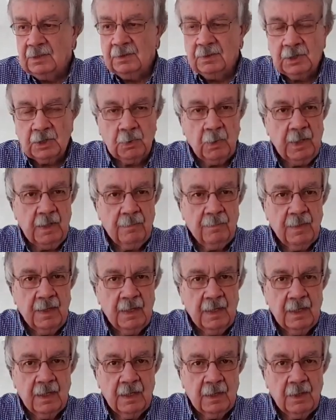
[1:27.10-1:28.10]
sweep
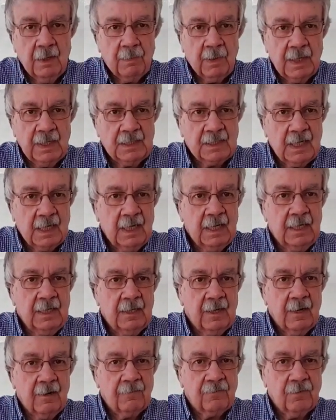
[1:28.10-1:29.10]
the place clean
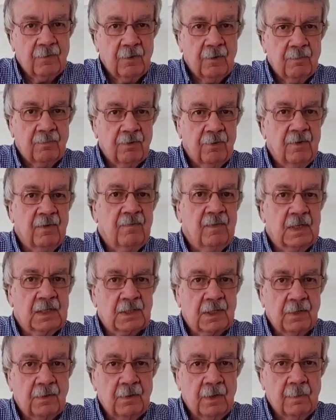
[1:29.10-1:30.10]
after a previous
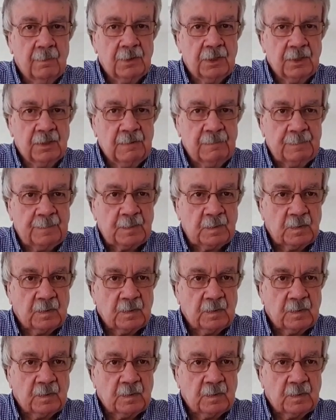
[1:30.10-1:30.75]
corruption,